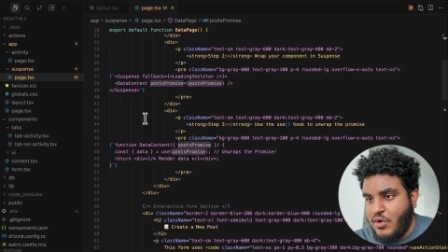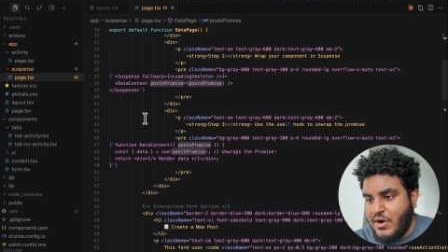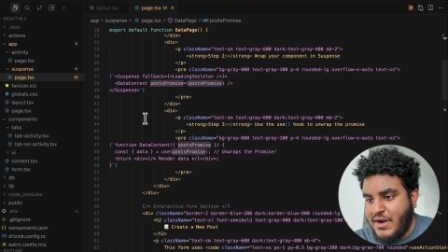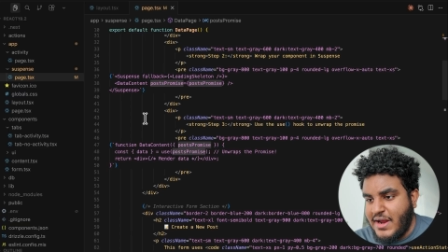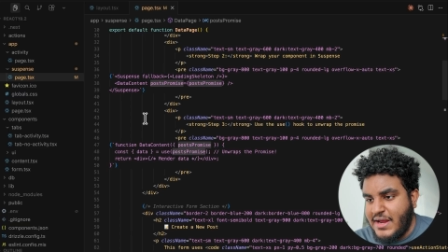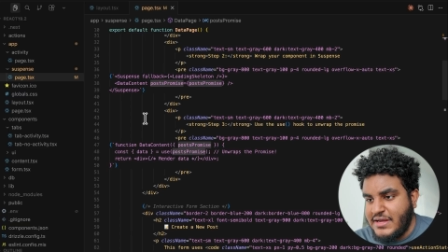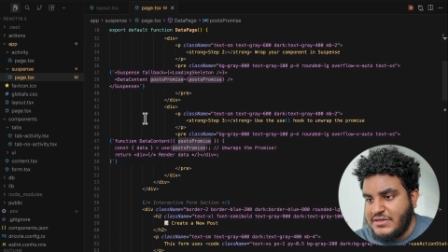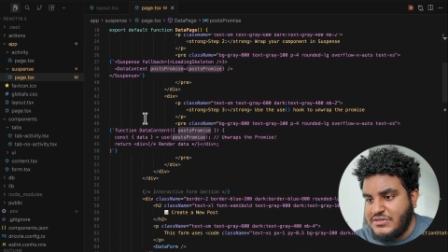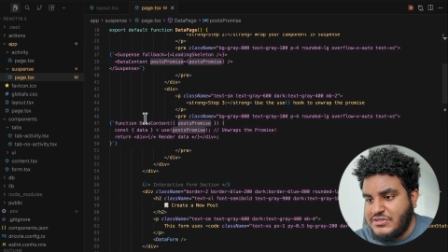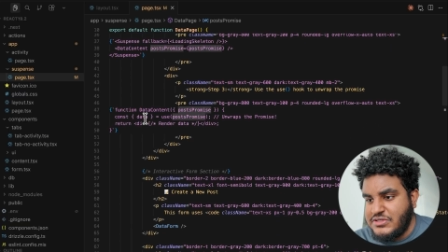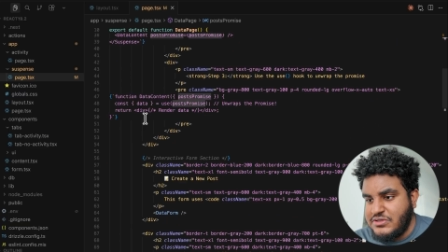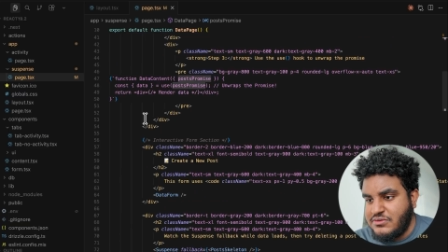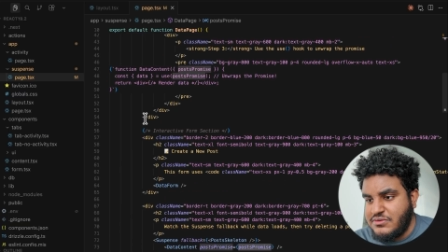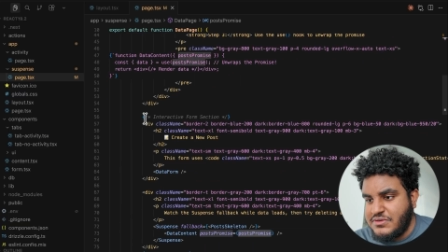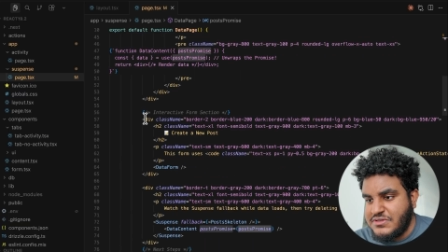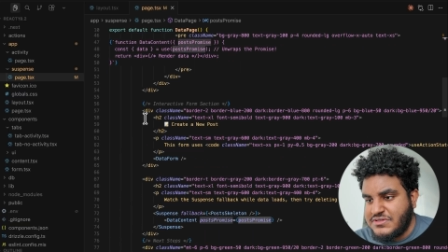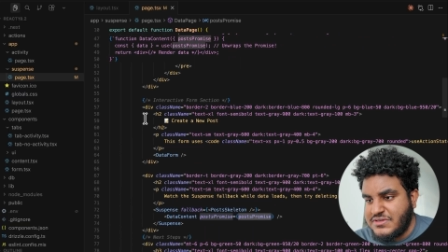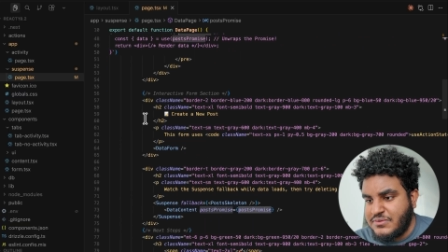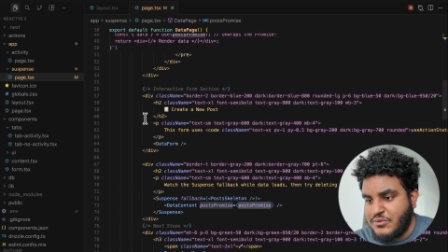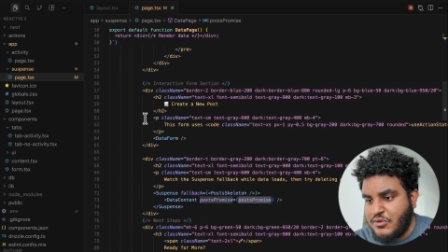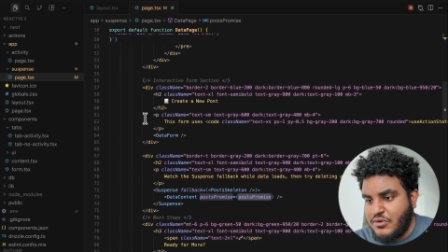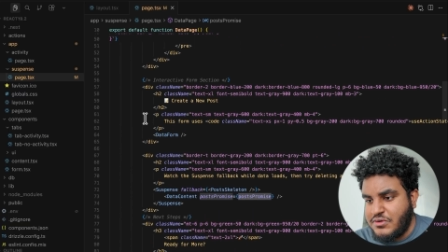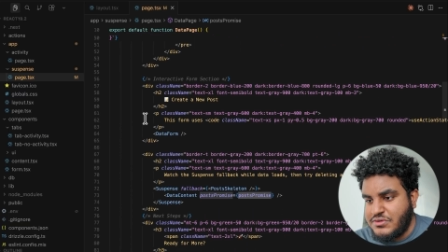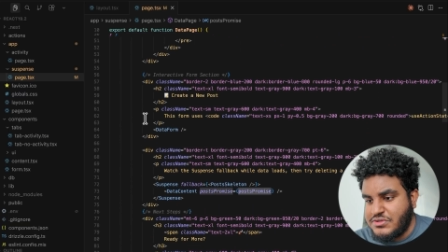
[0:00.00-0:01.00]
what I do
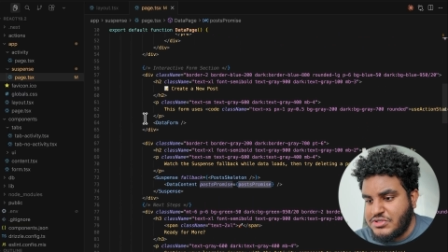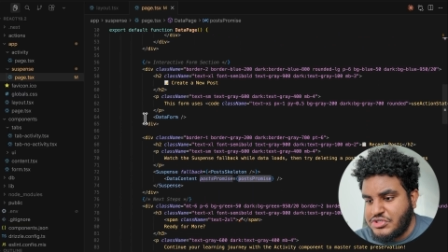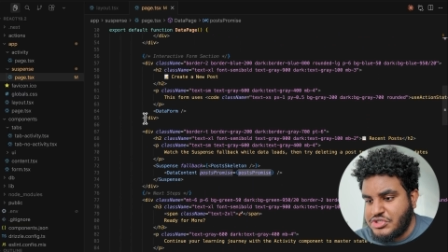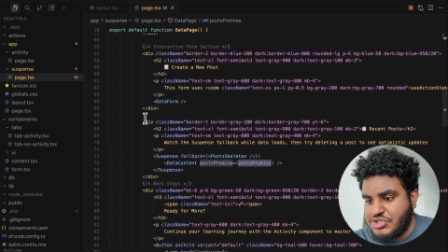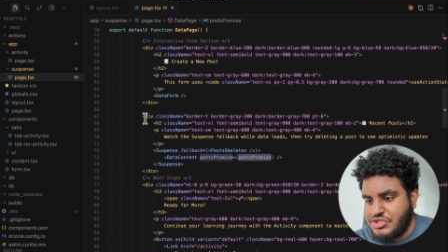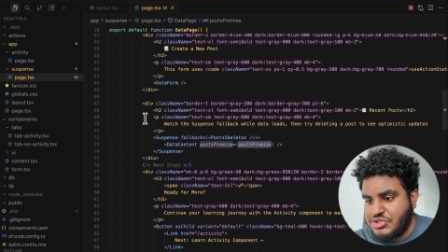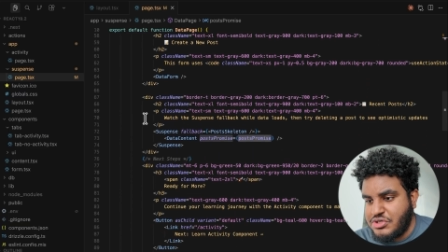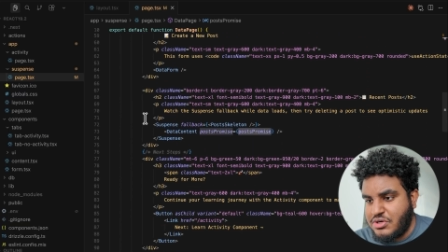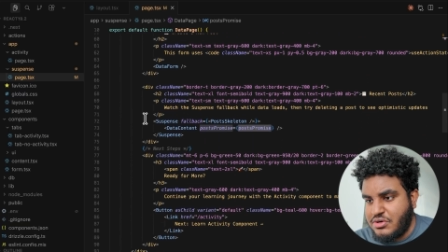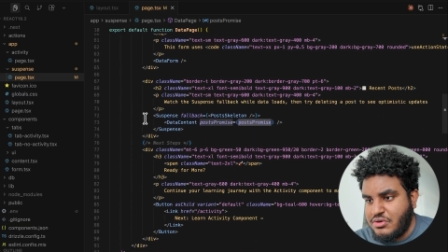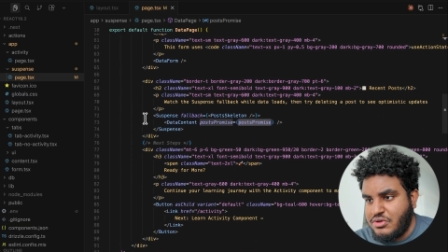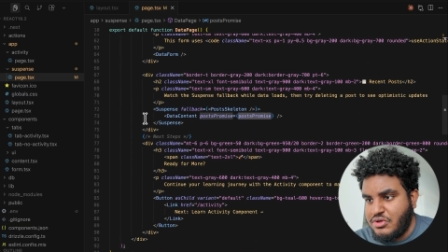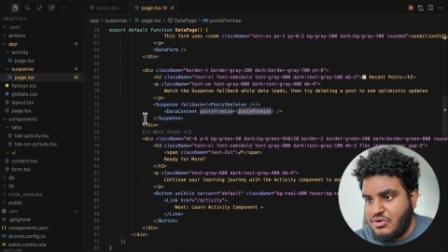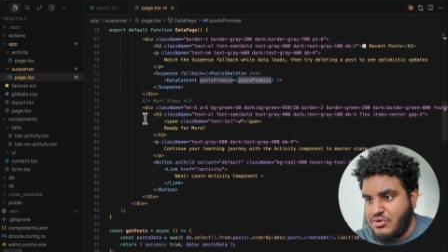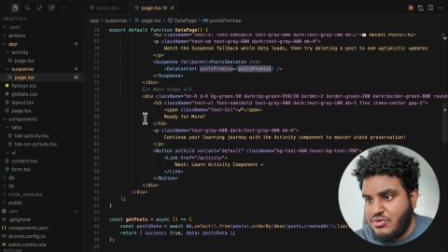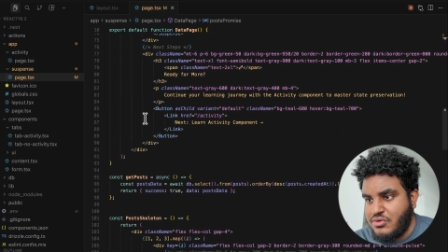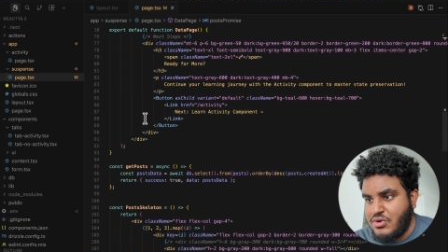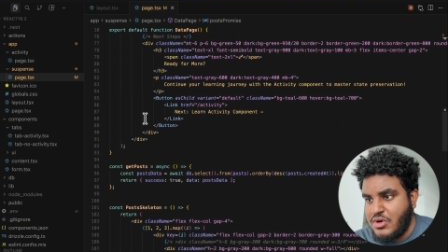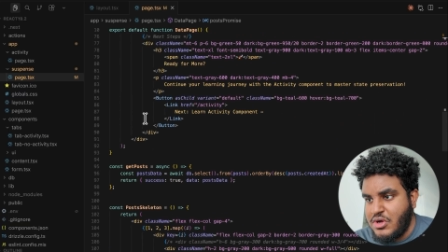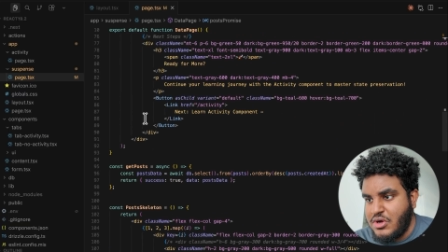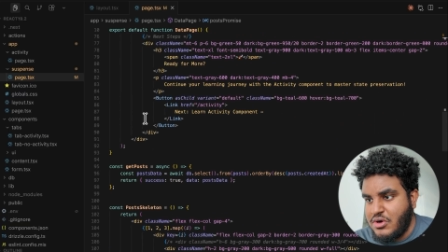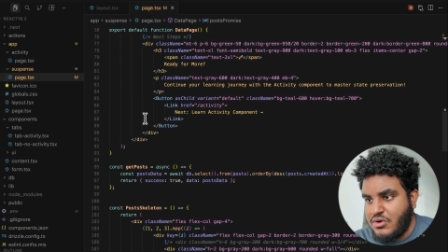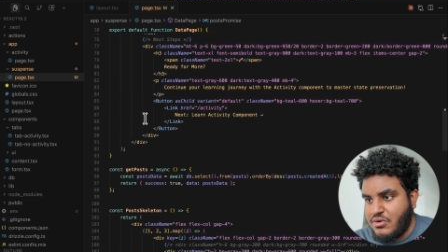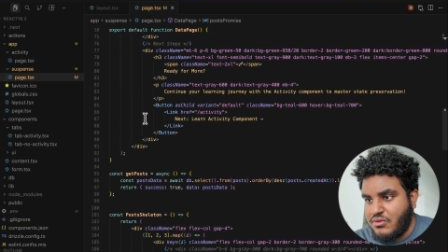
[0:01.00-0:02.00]
is I'm going to show
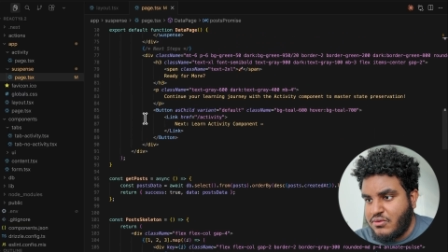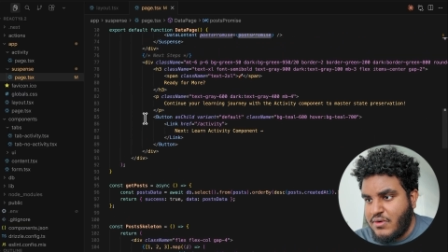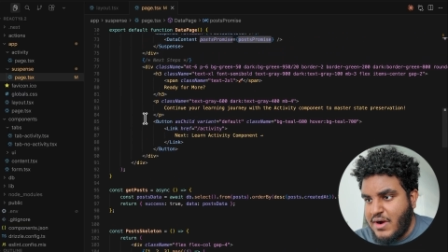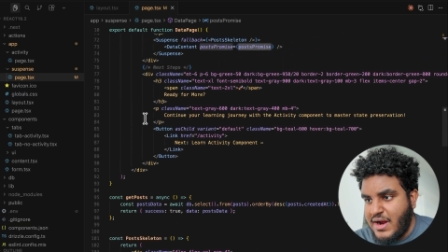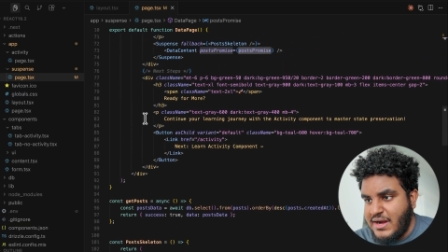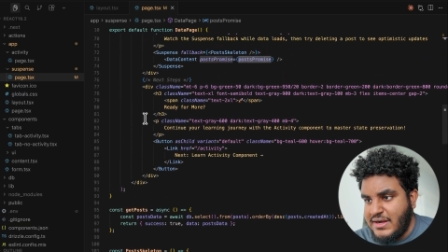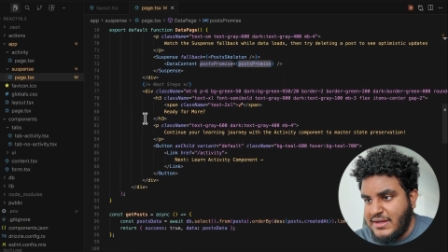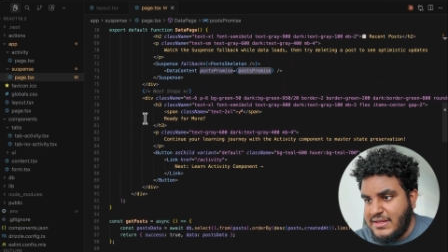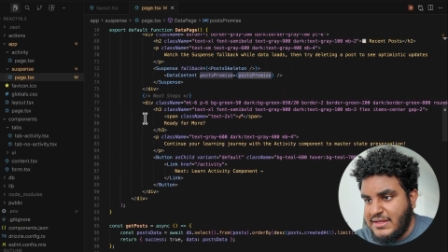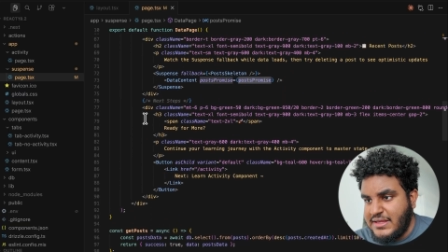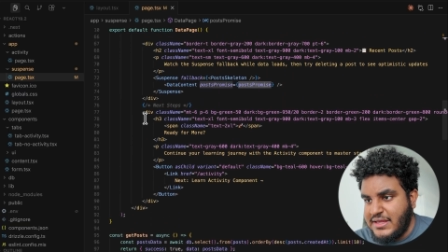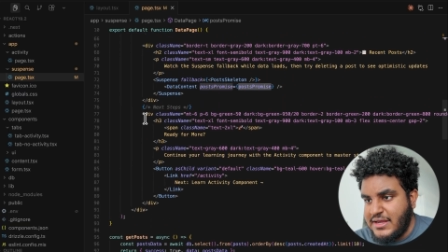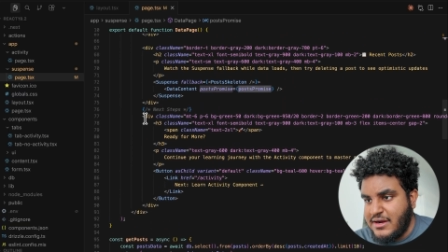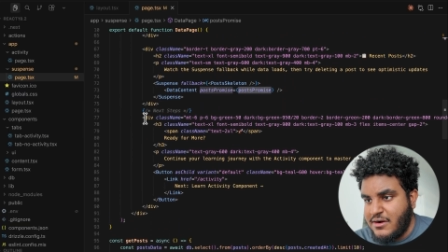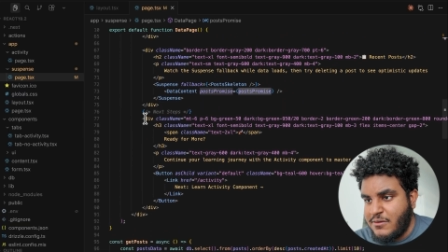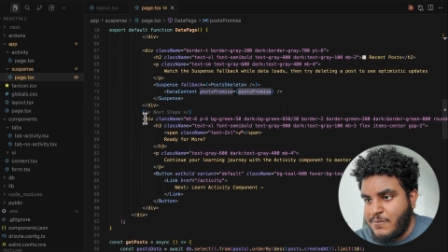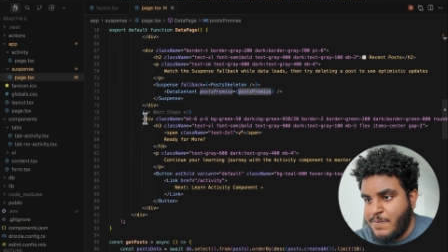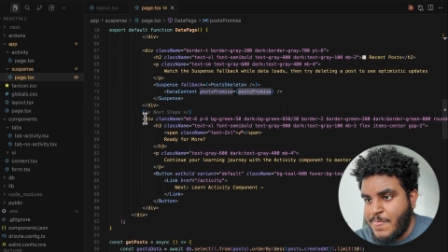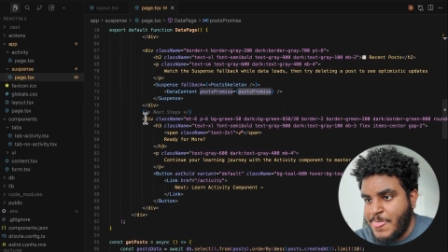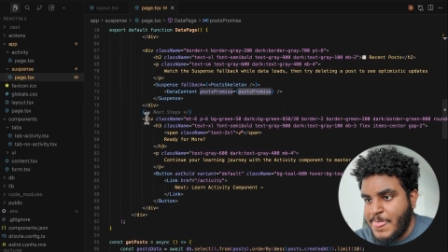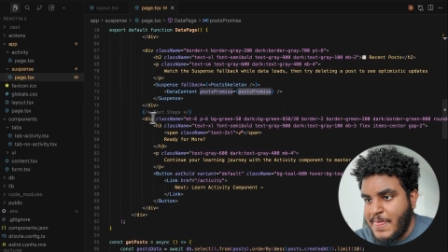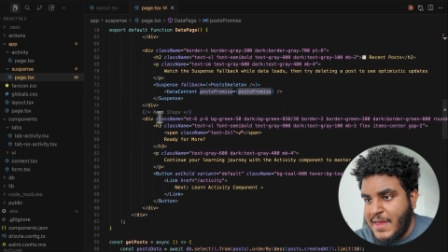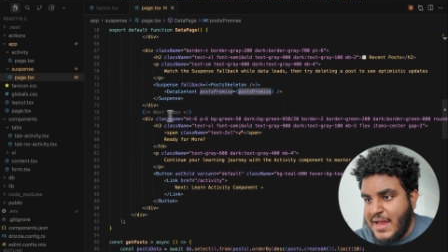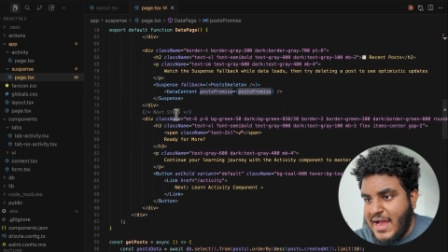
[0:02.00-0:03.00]
you right here.